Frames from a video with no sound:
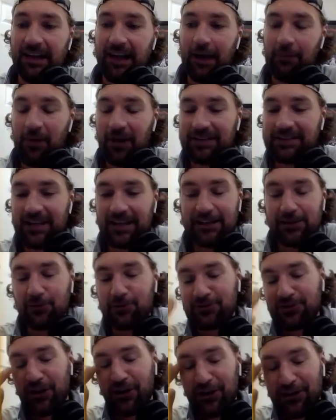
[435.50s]
I'm not saying you
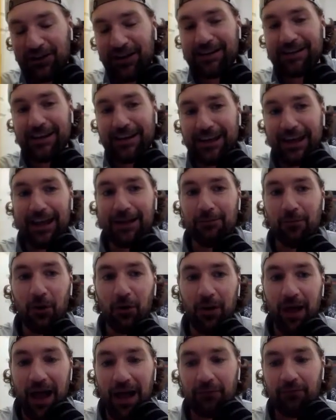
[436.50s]
turned into game
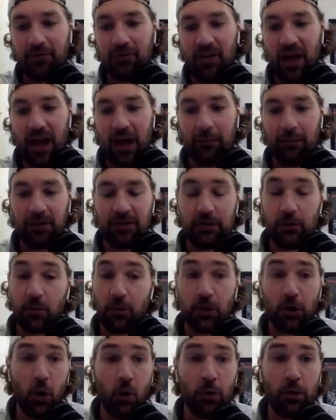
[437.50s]
mode after that, but you
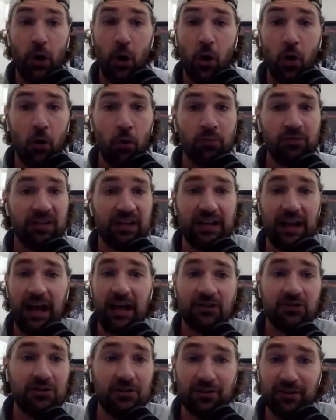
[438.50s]
were going home to
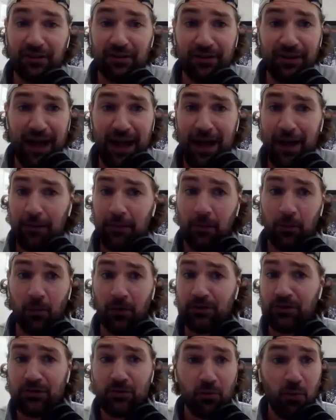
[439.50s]
catch your little nap. And
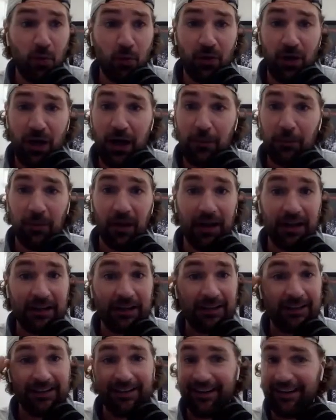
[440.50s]
once you woke up,
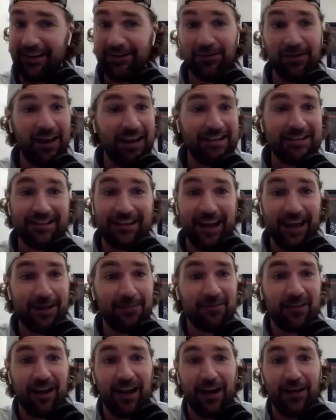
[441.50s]
like it's
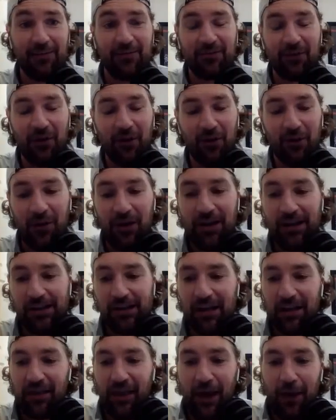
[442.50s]
game time. So
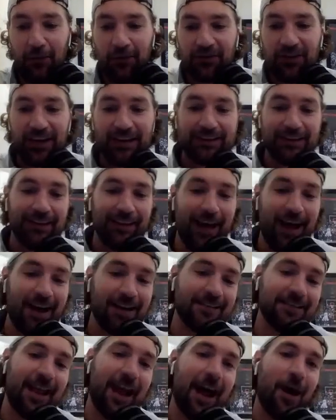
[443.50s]
that was like the
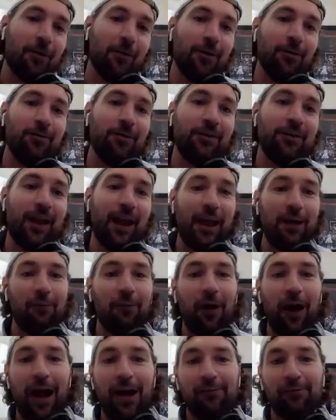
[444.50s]
last hour of the day
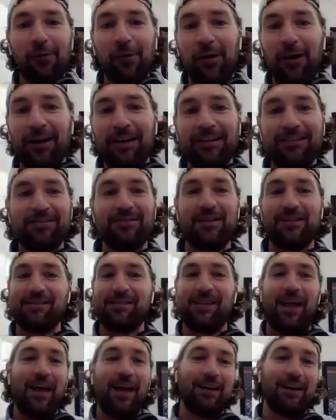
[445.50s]
where everyone is
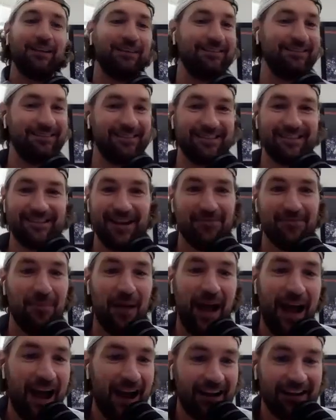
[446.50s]
just like sitting
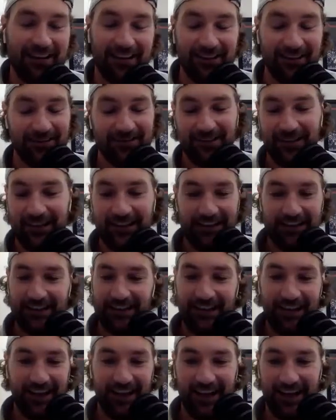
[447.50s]
back, and
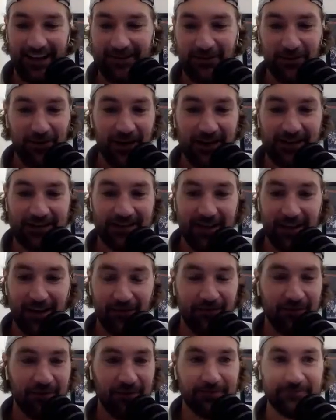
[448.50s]
it's great
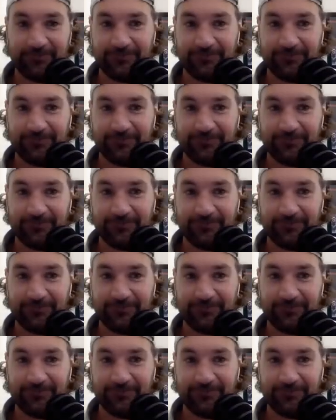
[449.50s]
stuff.